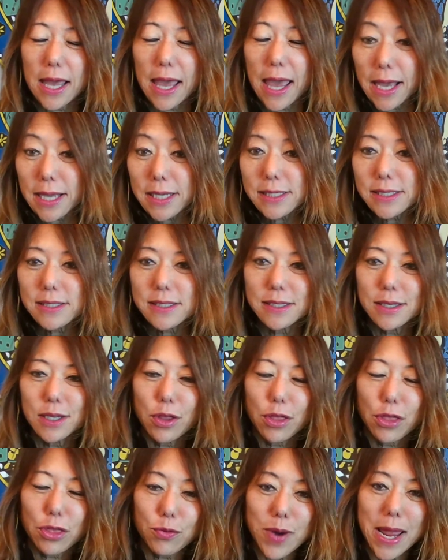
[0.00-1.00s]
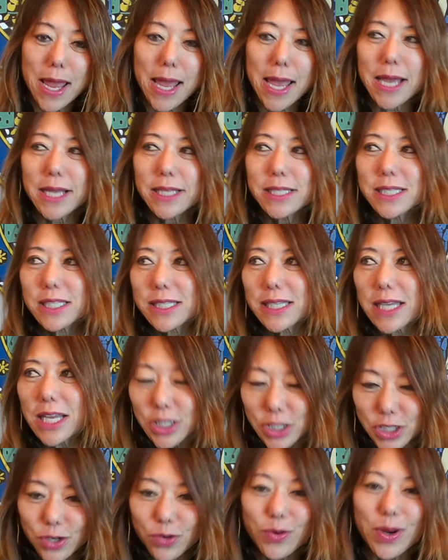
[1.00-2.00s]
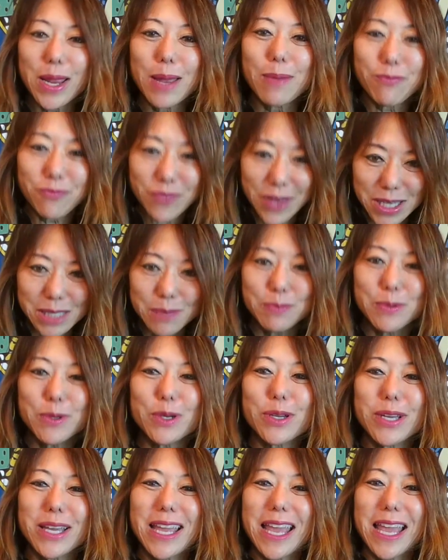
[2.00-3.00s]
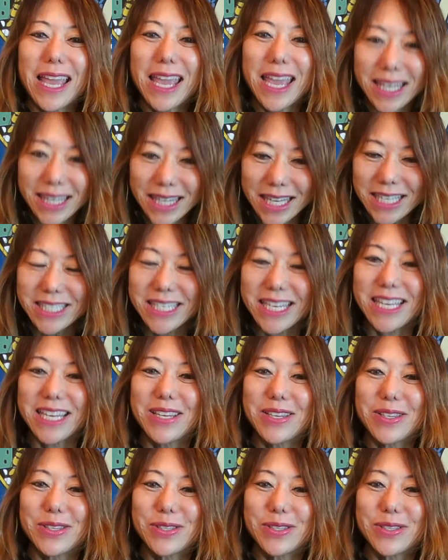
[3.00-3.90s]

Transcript: X, Threads, Instagram, Facebook, and LinkedIn.